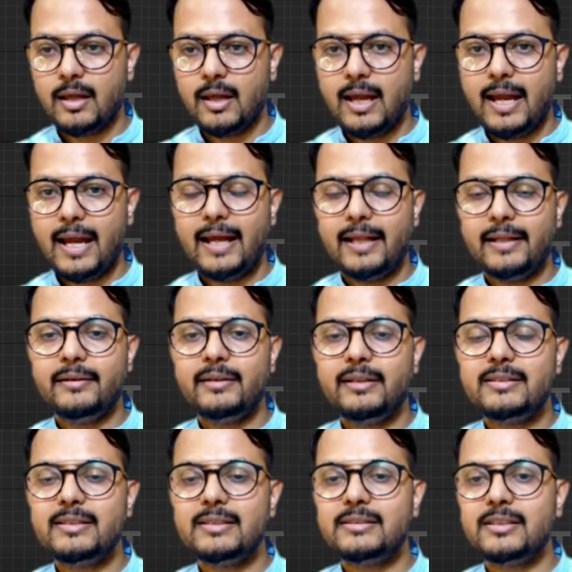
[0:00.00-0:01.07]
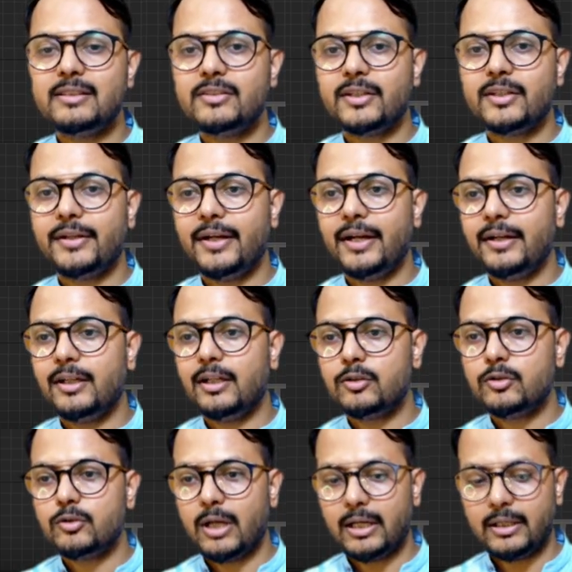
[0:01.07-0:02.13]
And this is just a gradient,
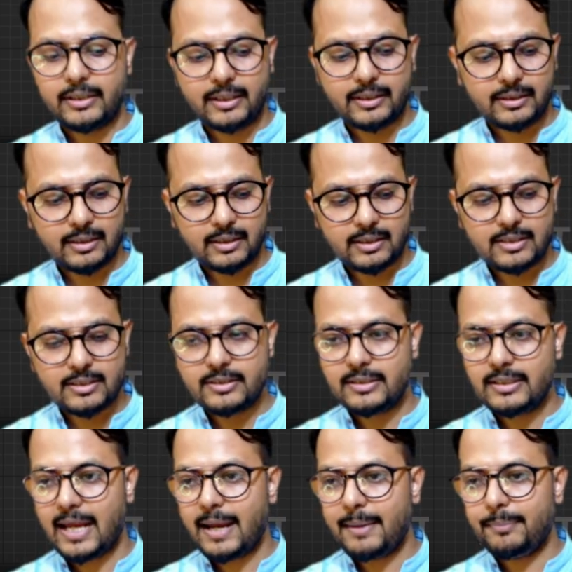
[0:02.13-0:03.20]
so I'll take the step